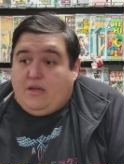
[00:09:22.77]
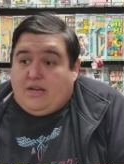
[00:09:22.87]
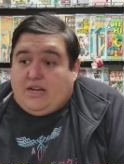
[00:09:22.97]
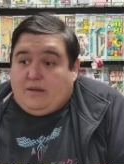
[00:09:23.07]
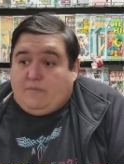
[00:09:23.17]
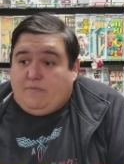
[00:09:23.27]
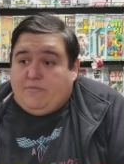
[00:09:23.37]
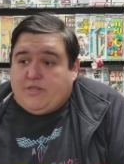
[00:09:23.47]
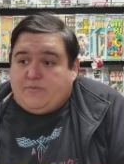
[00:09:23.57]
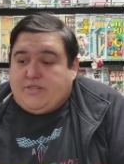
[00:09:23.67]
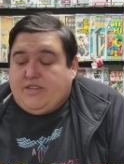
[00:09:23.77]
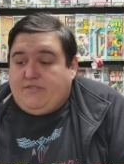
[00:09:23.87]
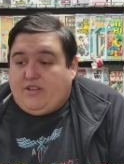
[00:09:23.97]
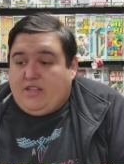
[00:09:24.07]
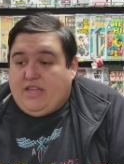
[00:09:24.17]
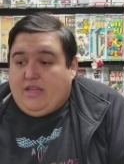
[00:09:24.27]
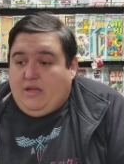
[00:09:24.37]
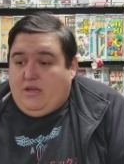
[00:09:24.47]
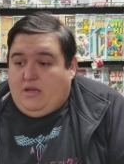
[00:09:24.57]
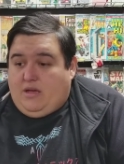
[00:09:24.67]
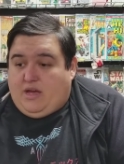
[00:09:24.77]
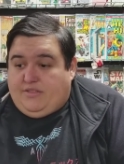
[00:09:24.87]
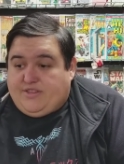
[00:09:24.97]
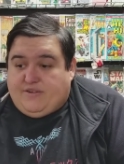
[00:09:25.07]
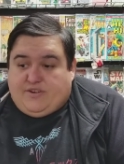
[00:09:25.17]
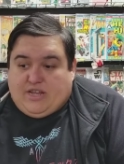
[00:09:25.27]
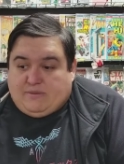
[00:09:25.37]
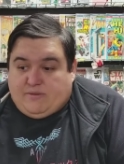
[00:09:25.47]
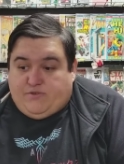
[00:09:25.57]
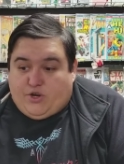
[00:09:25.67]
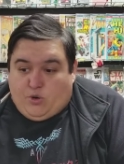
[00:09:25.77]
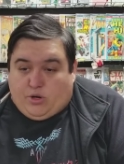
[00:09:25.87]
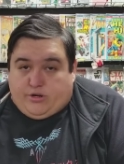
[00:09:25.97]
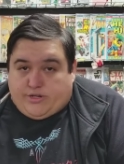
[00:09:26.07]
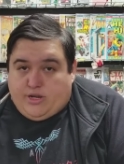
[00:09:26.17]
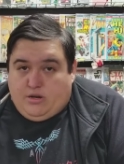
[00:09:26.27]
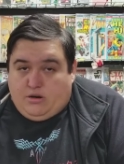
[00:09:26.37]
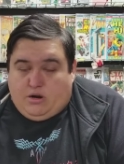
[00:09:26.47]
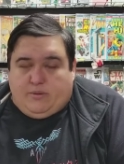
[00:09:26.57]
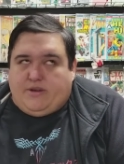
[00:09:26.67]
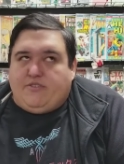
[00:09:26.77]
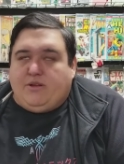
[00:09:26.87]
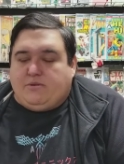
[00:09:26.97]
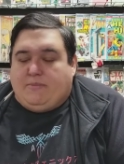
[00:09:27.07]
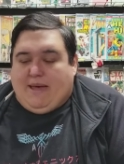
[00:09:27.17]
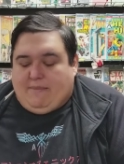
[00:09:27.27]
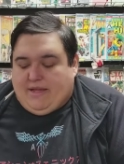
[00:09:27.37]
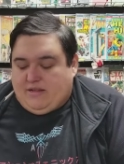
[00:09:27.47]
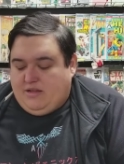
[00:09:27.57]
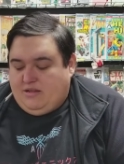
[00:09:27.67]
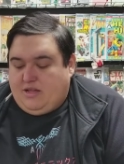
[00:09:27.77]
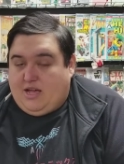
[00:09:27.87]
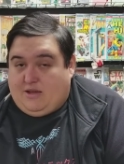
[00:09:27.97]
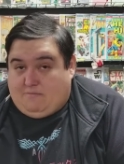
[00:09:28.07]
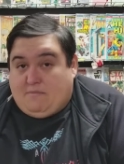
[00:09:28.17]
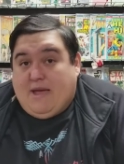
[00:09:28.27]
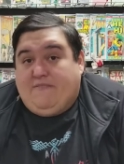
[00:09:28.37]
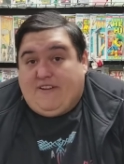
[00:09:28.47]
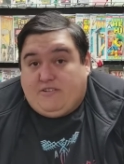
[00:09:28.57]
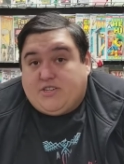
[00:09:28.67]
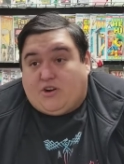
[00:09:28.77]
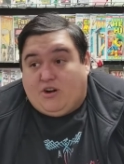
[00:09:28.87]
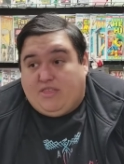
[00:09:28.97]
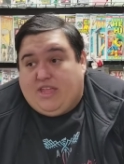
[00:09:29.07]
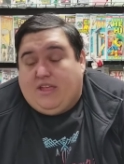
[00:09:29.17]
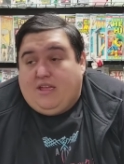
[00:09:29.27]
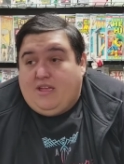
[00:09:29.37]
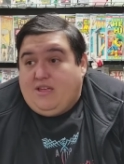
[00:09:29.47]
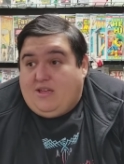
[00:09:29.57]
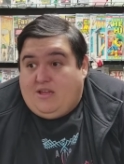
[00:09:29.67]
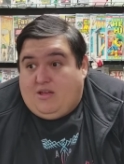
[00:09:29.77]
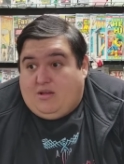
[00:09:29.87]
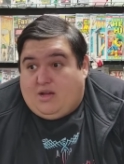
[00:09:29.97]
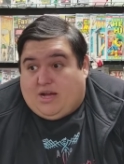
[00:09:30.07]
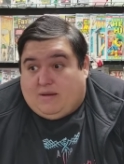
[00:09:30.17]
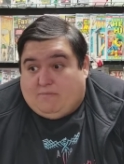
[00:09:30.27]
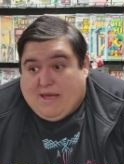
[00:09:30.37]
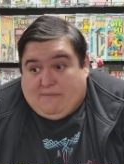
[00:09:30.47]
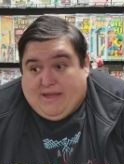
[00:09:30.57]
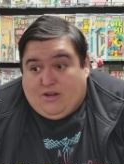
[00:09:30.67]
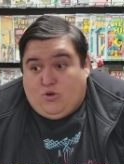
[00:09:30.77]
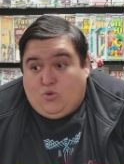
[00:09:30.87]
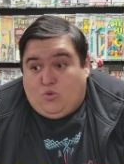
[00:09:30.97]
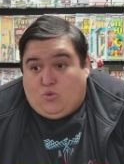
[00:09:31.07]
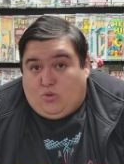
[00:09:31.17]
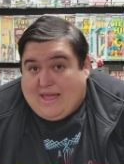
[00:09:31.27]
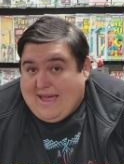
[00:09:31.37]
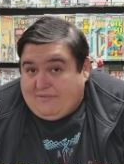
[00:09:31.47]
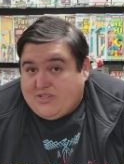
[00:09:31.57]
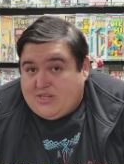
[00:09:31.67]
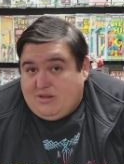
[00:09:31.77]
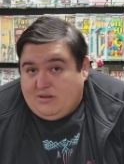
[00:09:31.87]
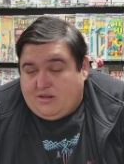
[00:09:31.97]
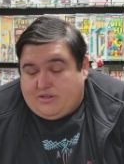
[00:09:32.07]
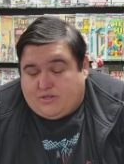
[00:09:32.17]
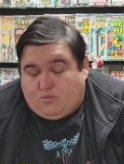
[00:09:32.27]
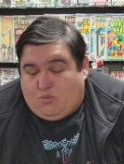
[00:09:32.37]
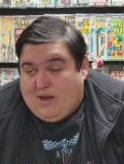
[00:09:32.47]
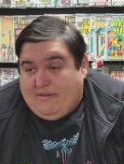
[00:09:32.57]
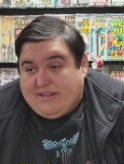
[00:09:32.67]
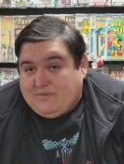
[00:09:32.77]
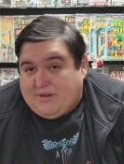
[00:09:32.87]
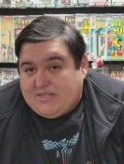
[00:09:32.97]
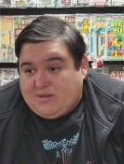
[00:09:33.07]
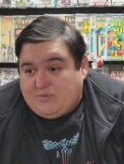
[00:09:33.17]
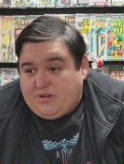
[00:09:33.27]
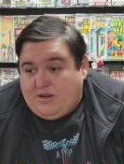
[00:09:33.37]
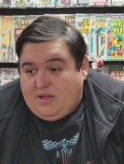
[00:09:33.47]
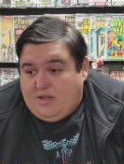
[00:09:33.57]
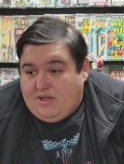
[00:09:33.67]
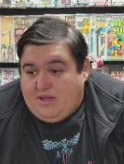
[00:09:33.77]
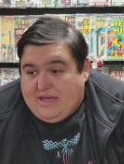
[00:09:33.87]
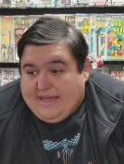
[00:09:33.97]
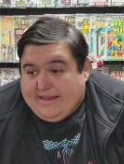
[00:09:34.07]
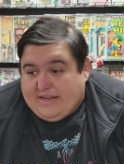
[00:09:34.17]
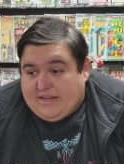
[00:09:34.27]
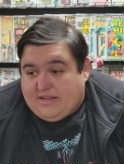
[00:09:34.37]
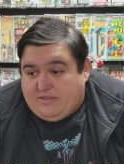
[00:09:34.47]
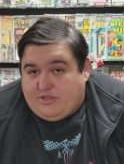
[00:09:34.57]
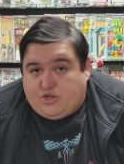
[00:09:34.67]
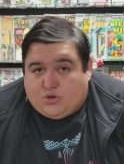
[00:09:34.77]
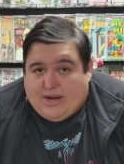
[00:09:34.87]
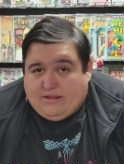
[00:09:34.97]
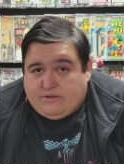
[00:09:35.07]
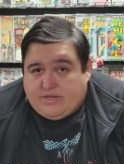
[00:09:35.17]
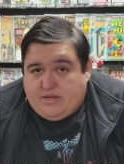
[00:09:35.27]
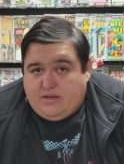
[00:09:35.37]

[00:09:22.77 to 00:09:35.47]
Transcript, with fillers: um, specifically uh, the different types of Jokers or different types of Batman. Uh, my favorites are the uh, Batman Who Laughs, because wow, that's a messed up one, and uh, The Drowned